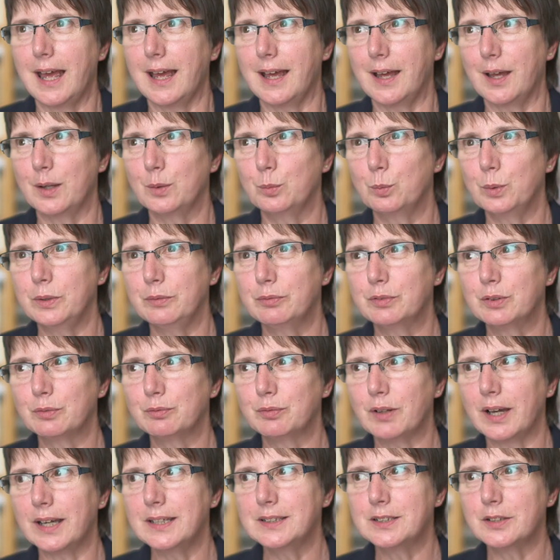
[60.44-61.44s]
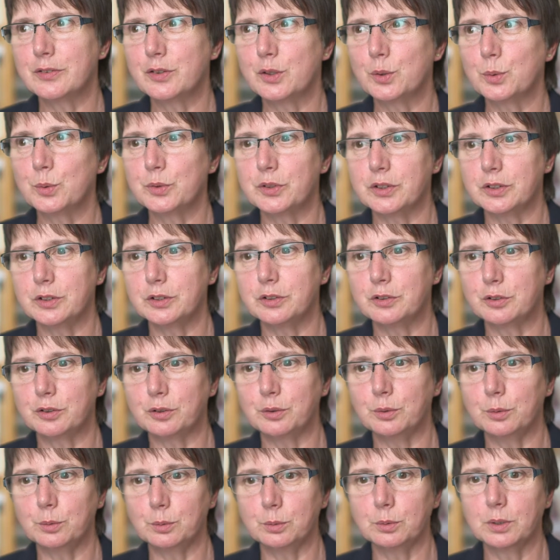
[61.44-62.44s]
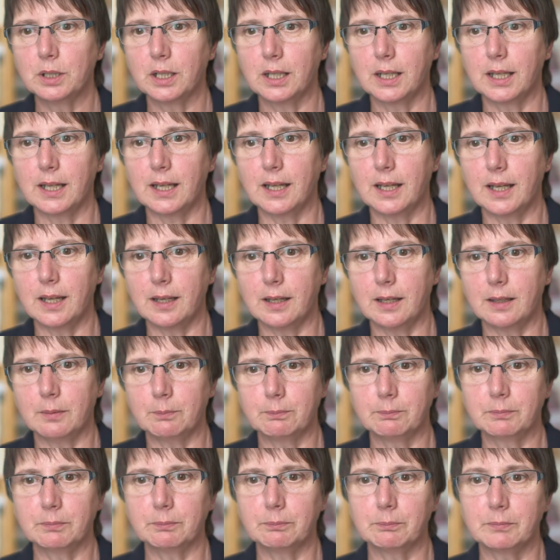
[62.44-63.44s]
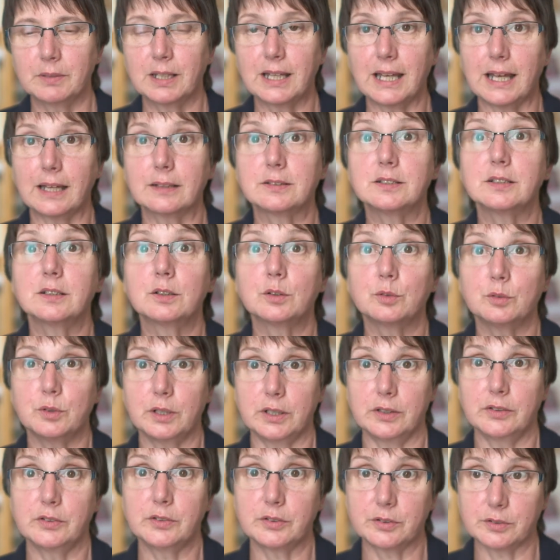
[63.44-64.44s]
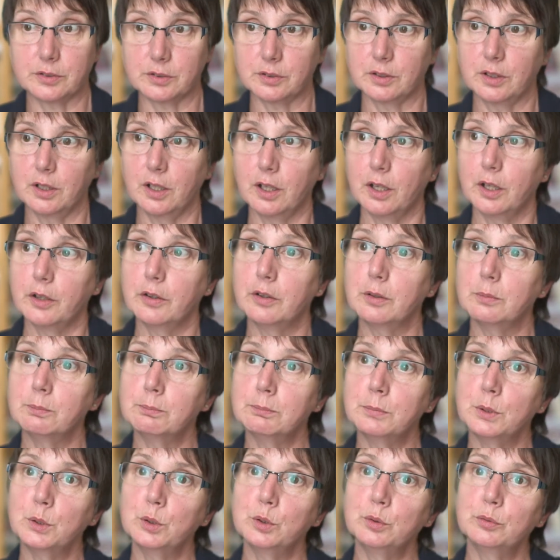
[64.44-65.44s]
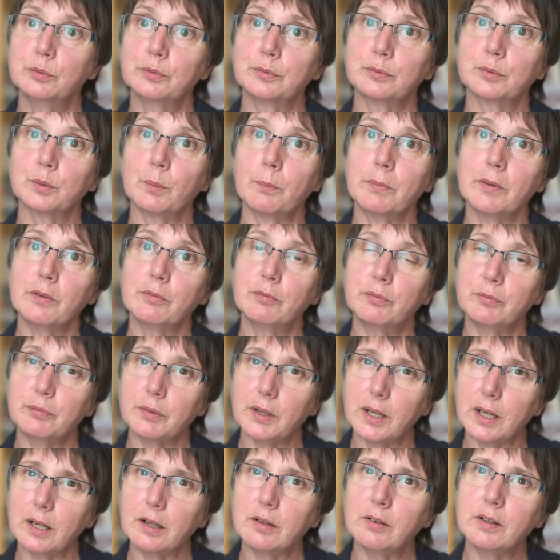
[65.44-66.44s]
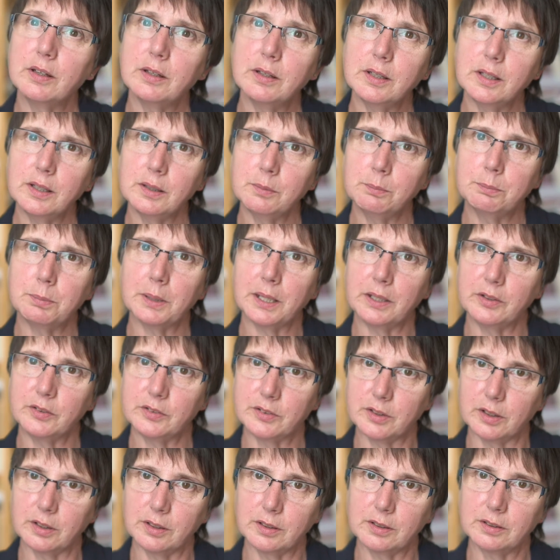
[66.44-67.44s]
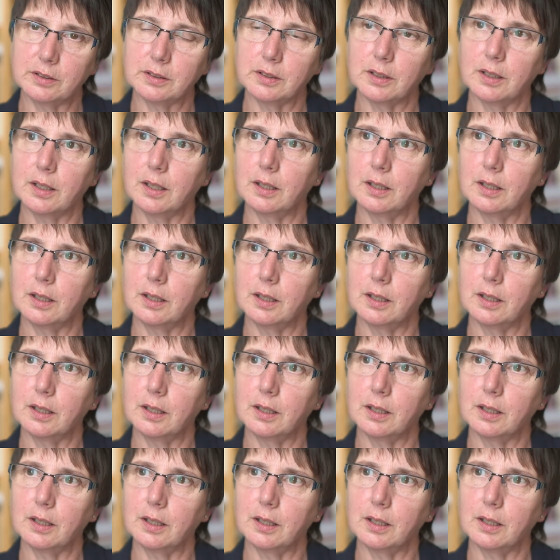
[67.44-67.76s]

And we've divided those into categories that move from the very basic